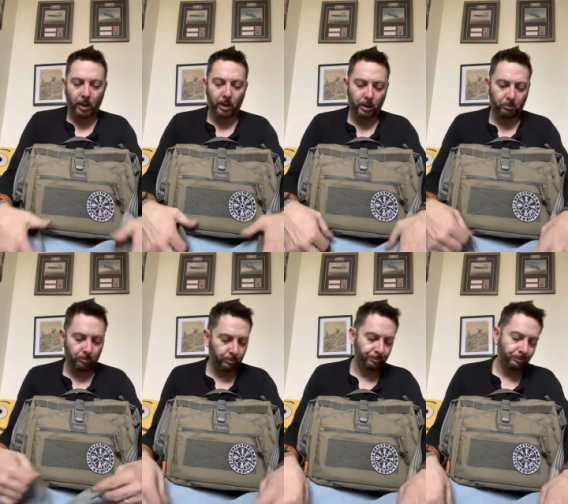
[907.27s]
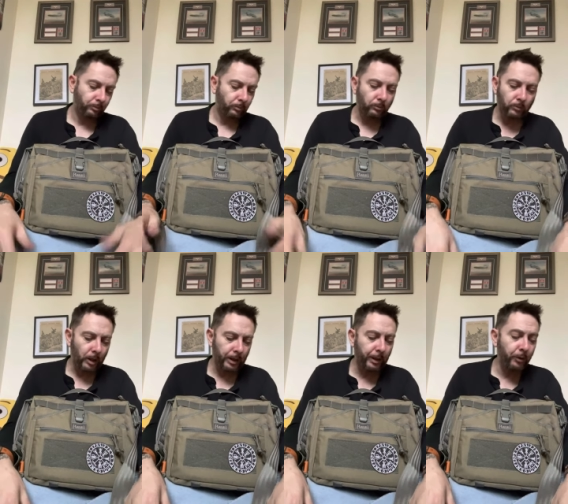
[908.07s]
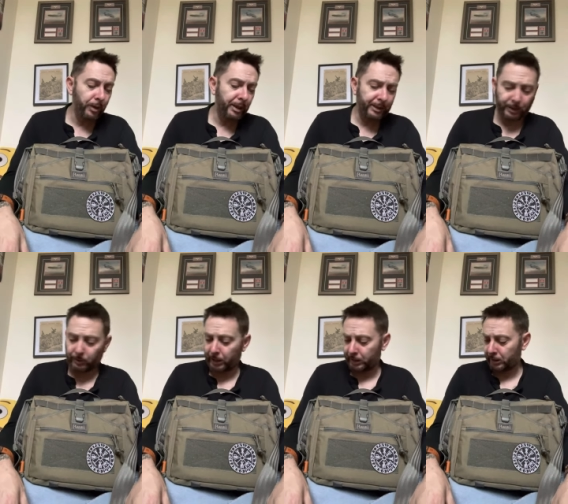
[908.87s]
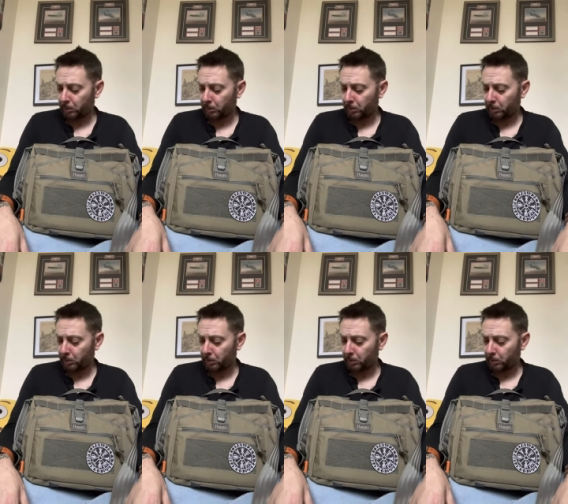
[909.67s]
Um, the only other consideration,